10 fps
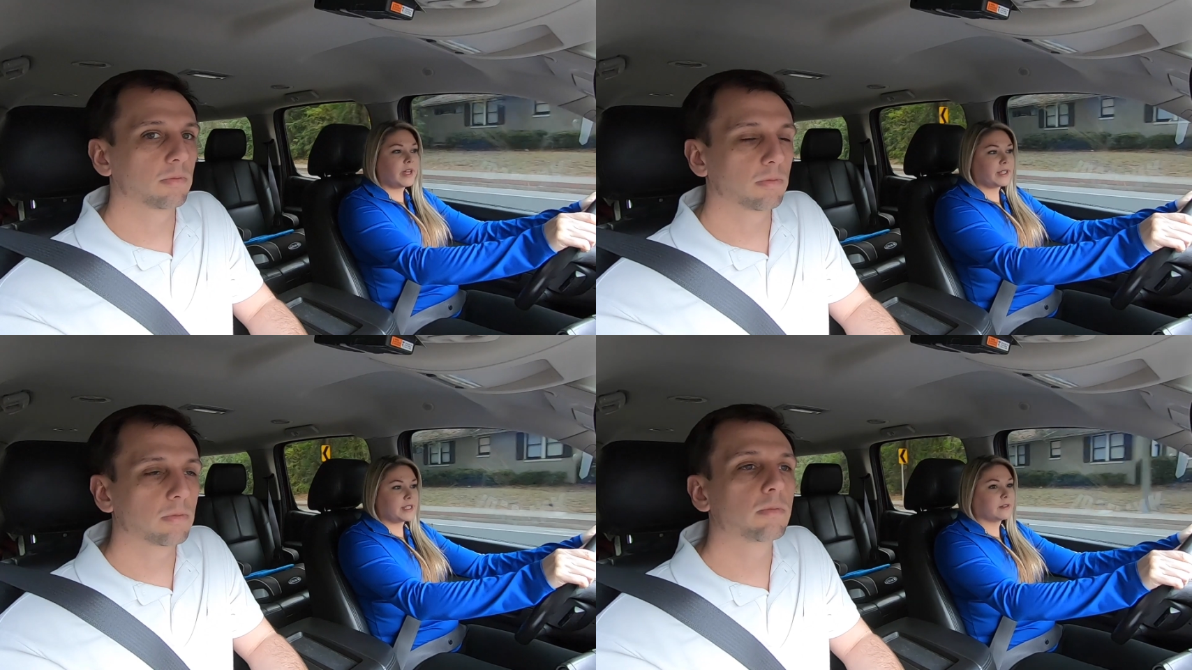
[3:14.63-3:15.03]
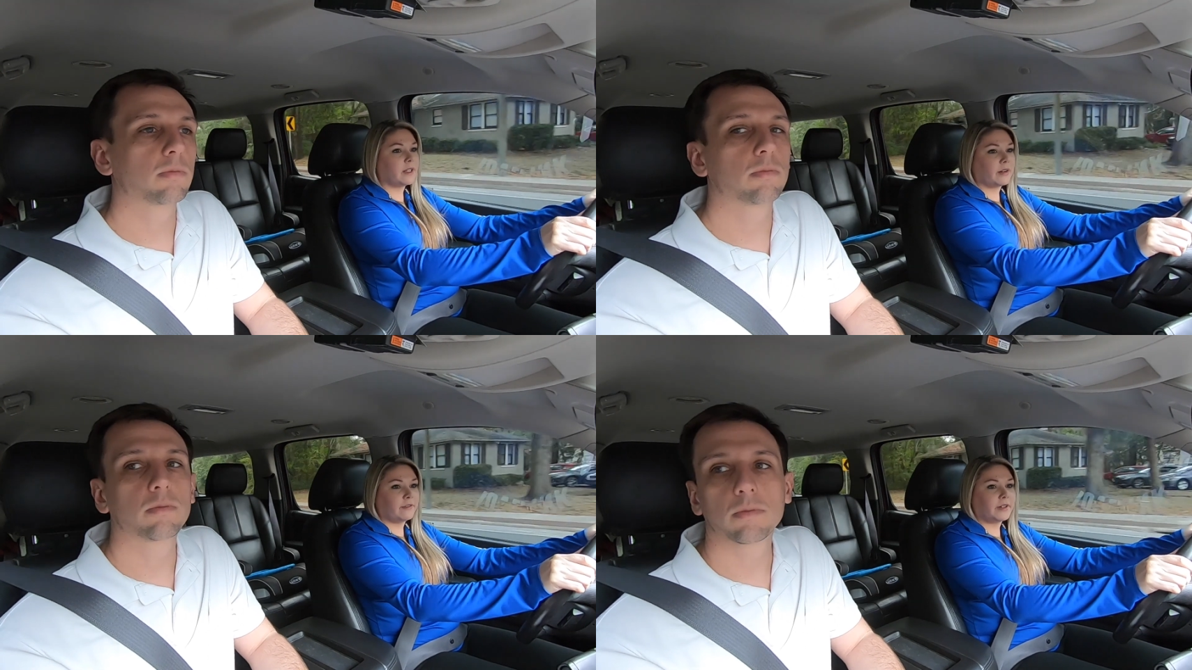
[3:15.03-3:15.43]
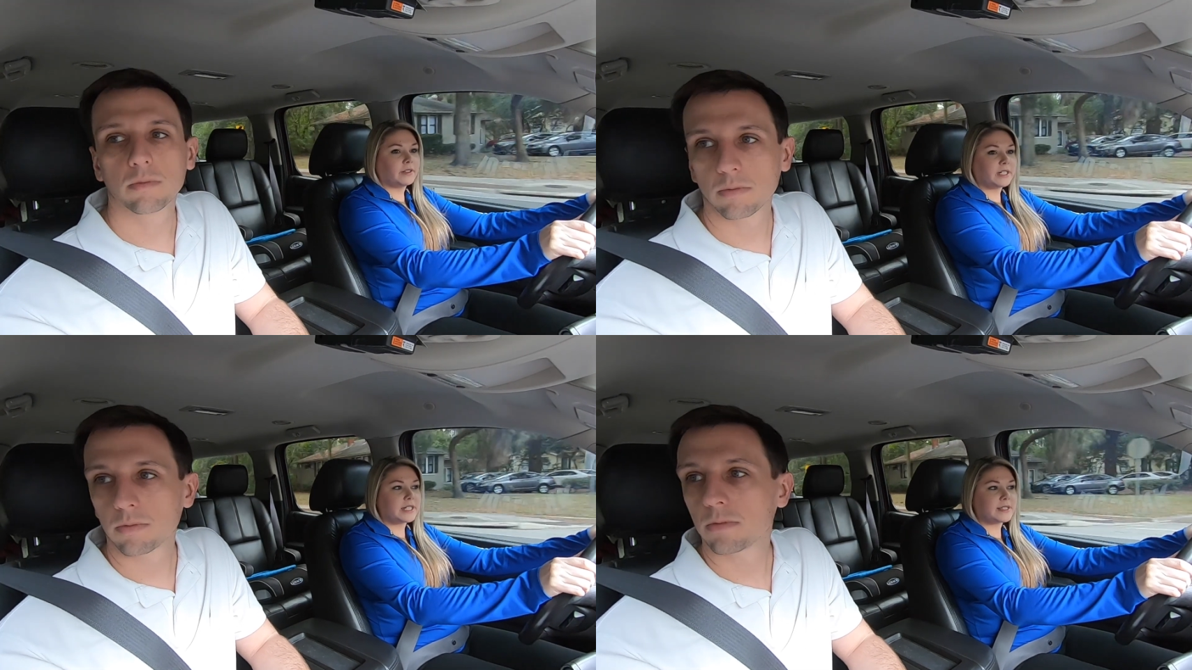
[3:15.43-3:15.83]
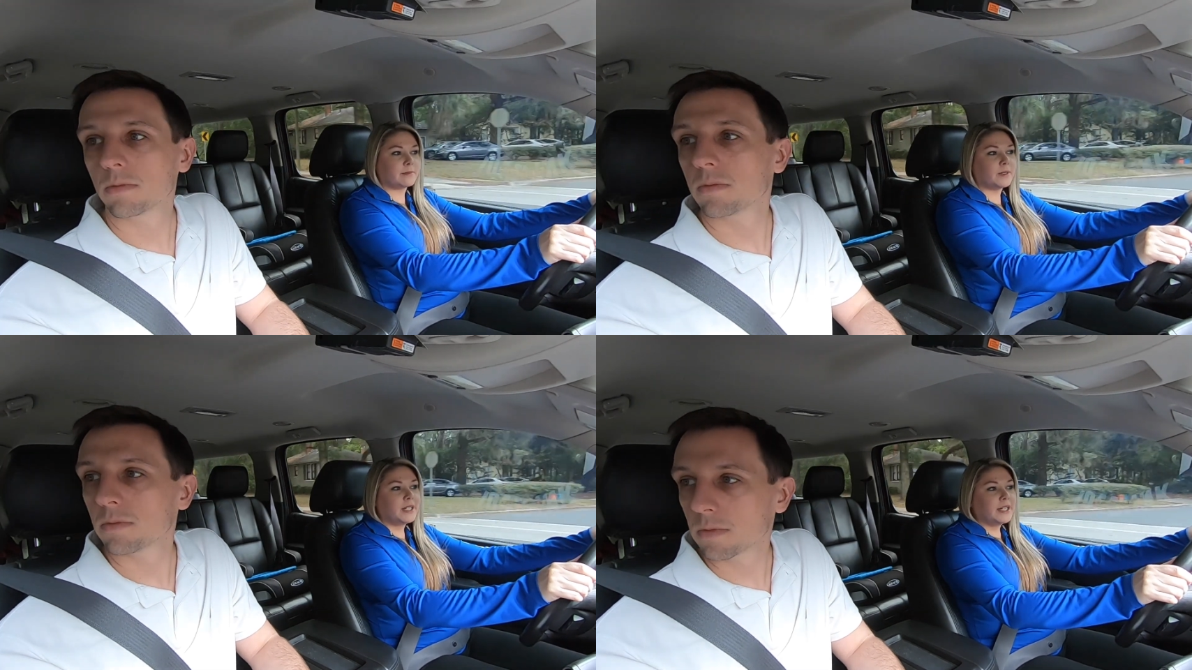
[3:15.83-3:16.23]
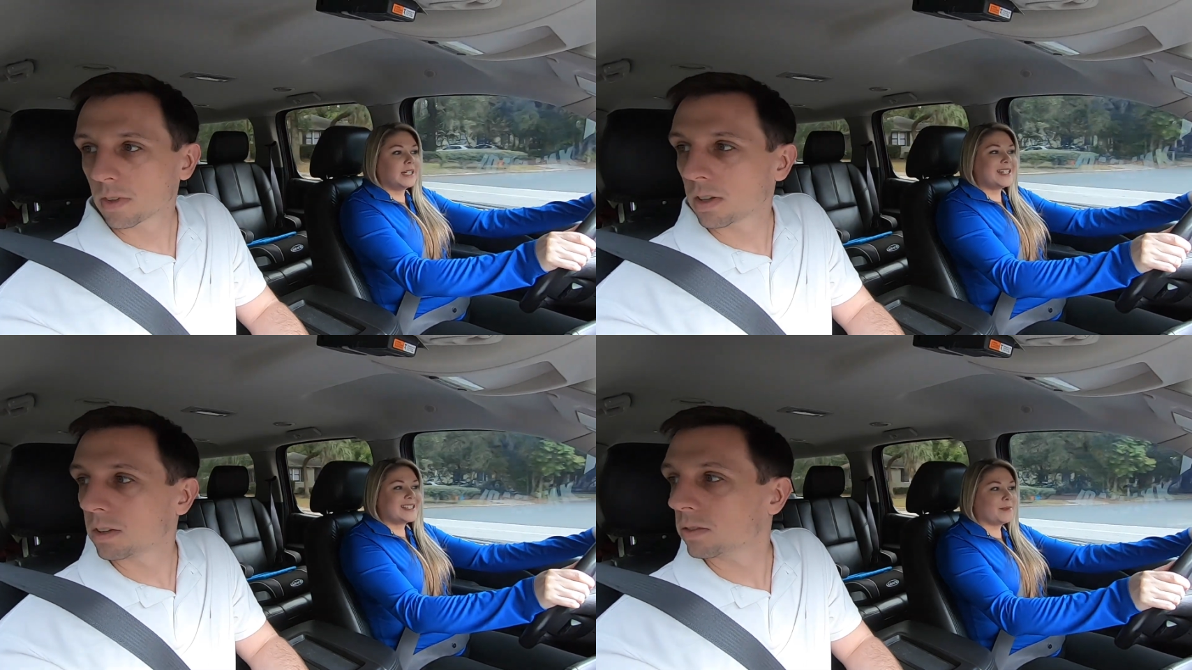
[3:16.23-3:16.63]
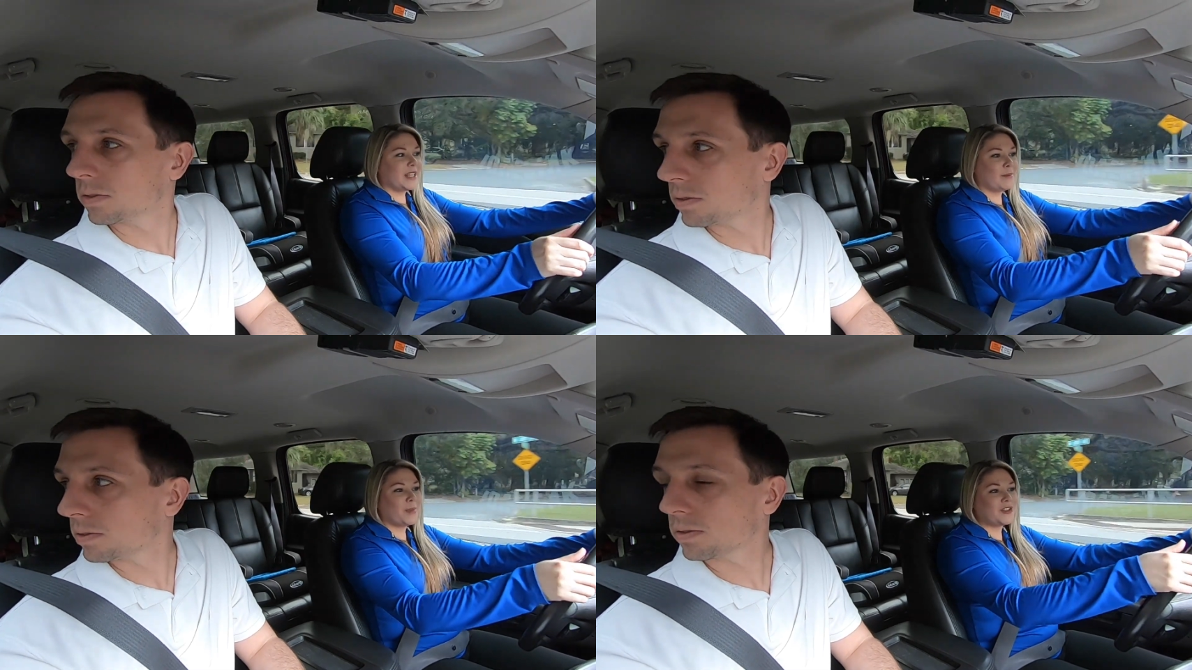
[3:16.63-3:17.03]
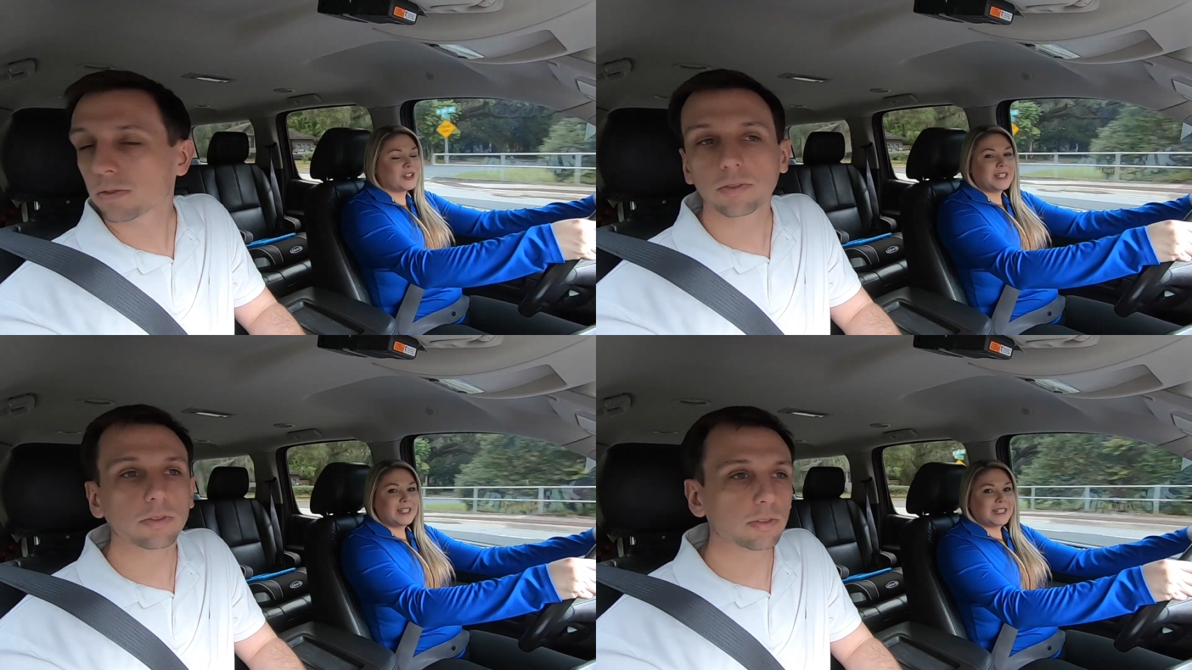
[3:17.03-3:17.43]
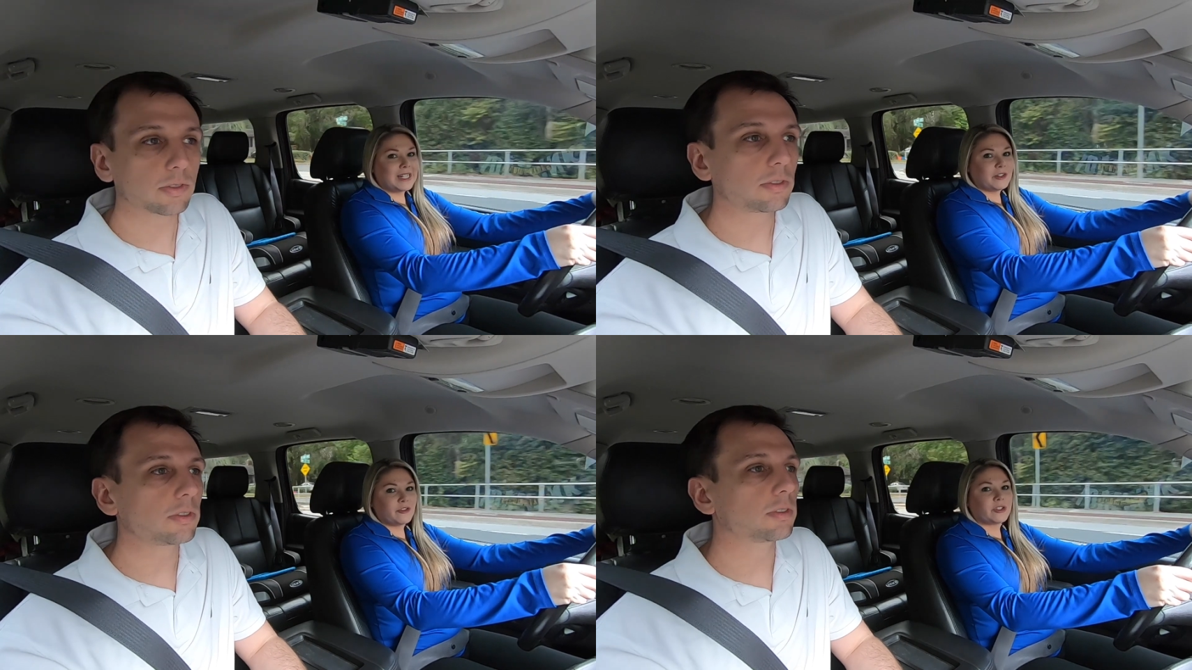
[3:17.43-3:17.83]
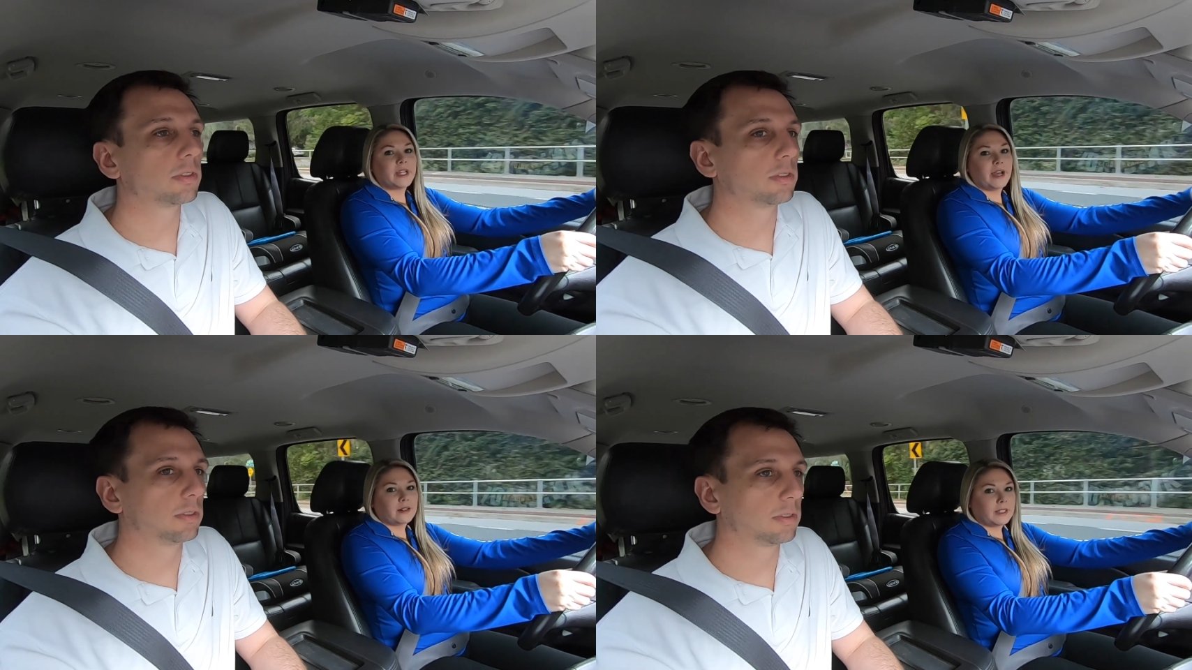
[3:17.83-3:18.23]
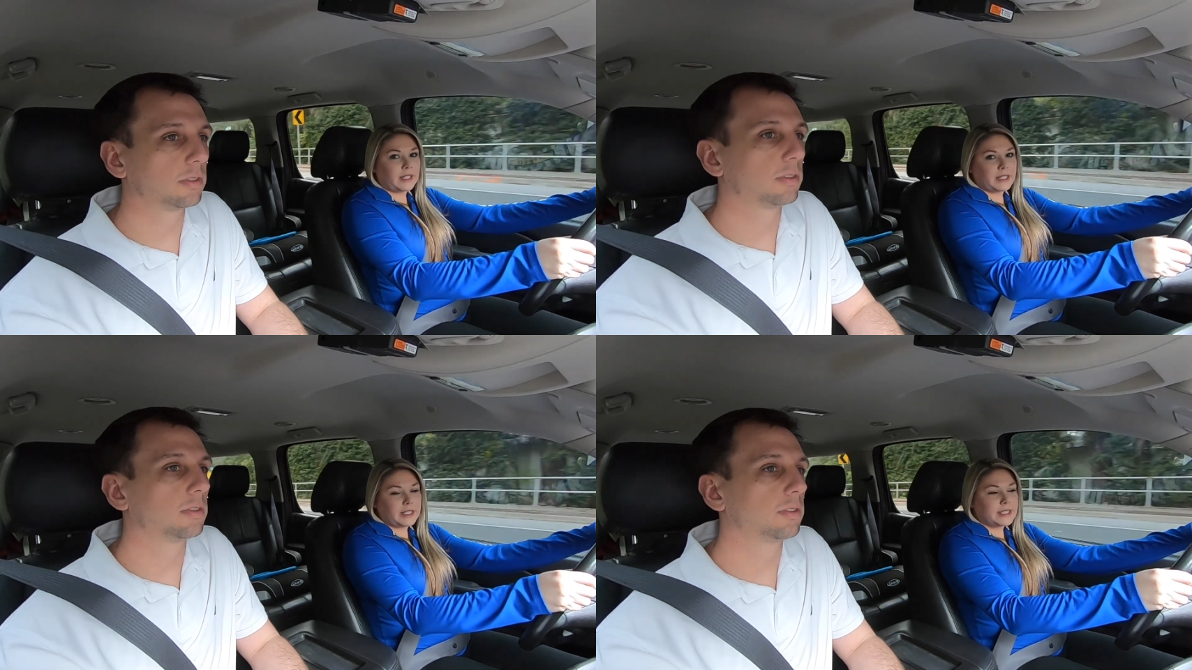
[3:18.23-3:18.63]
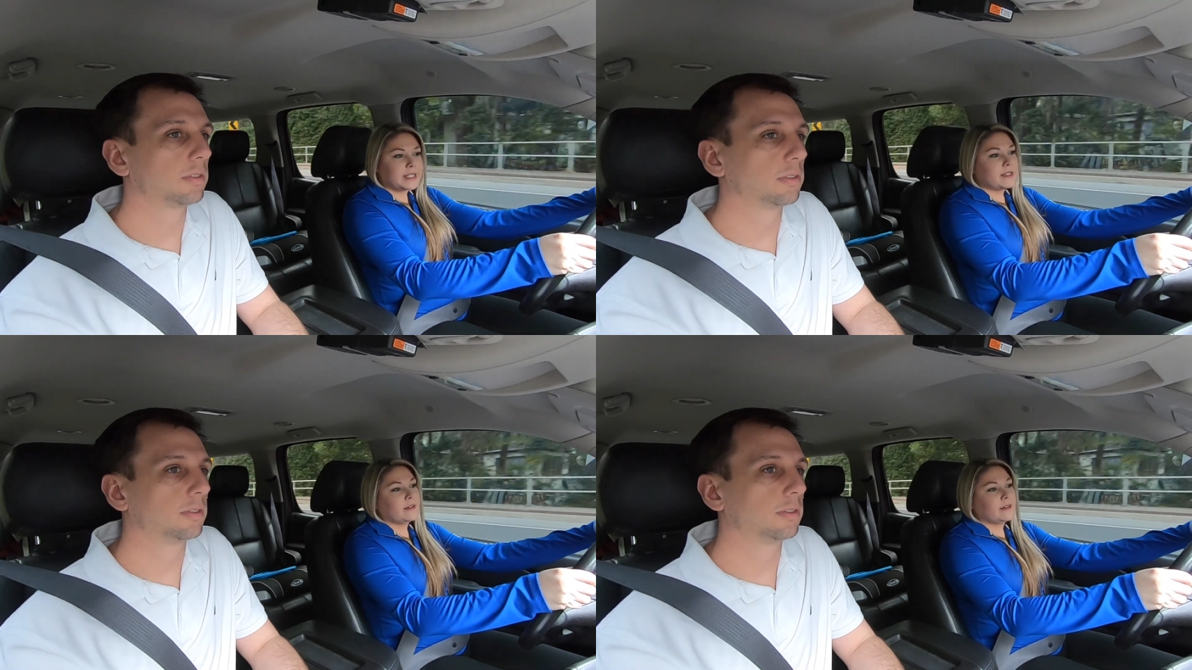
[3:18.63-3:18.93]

Speaker 1: that's a lot of fun to get some some of that much needed energy out of the kids.